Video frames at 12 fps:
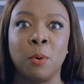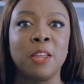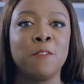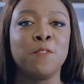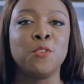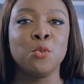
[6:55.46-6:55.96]
But
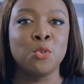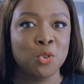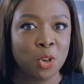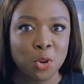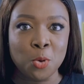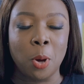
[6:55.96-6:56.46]
if you do
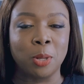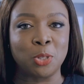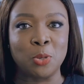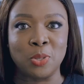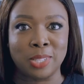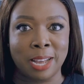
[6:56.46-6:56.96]
not know how
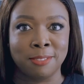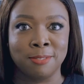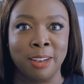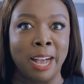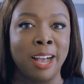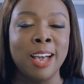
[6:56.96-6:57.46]
to use
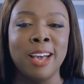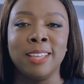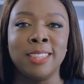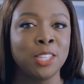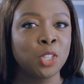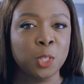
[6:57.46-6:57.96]
Canva,
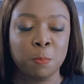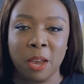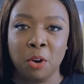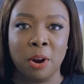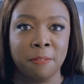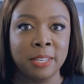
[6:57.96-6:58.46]
then just
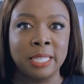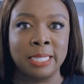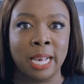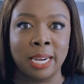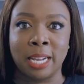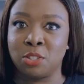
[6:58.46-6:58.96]
pay a graphic
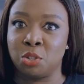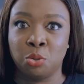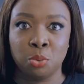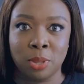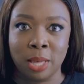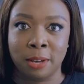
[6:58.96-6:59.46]
designer to
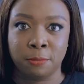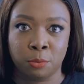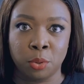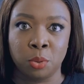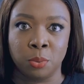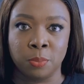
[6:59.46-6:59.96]
do that for
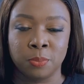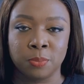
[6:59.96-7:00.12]
you.